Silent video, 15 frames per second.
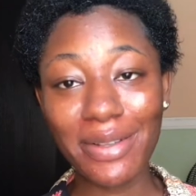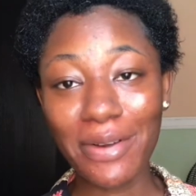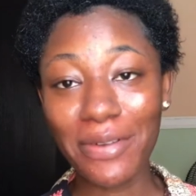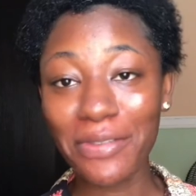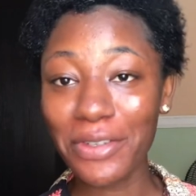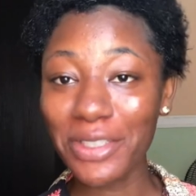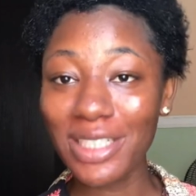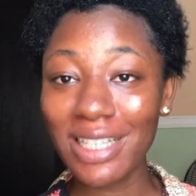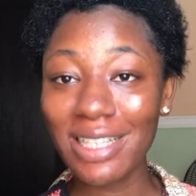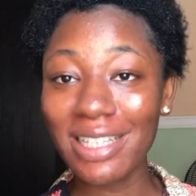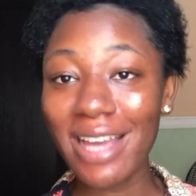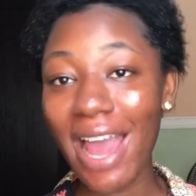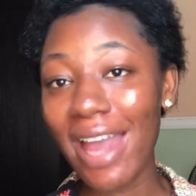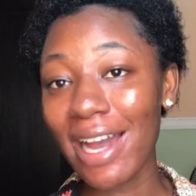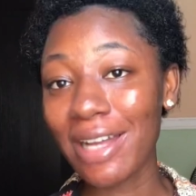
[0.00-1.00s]

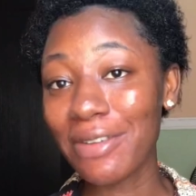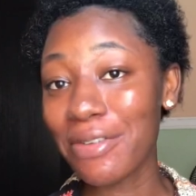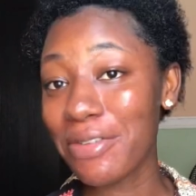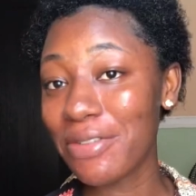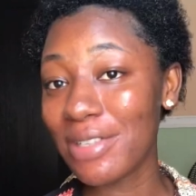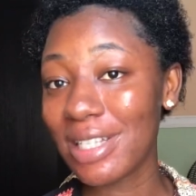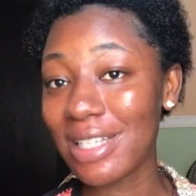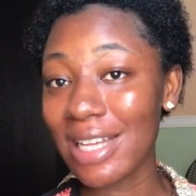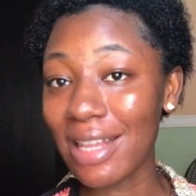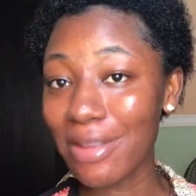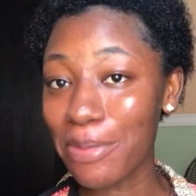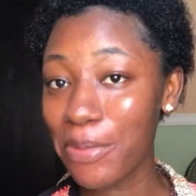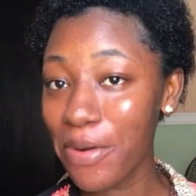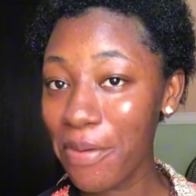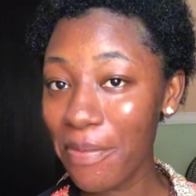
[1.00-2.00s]
Unfortunately, I cannot use it at
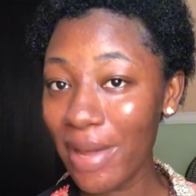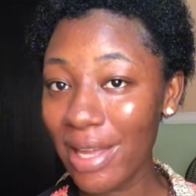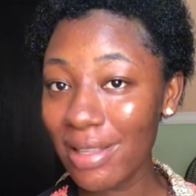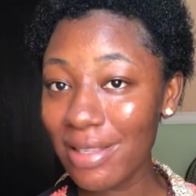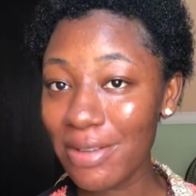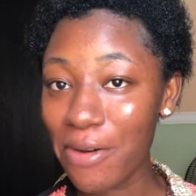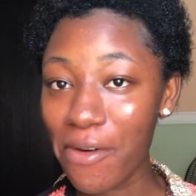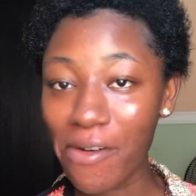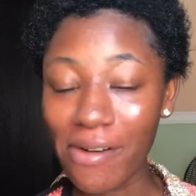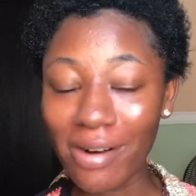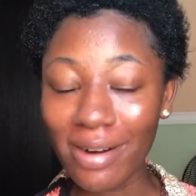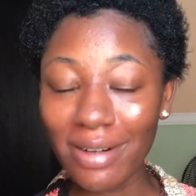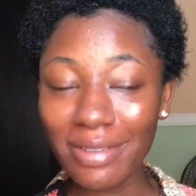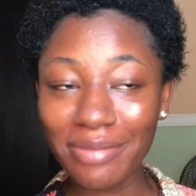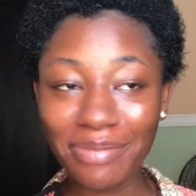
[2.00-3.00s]
the moment,
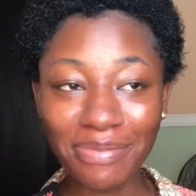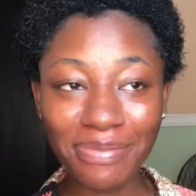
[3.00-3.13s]
or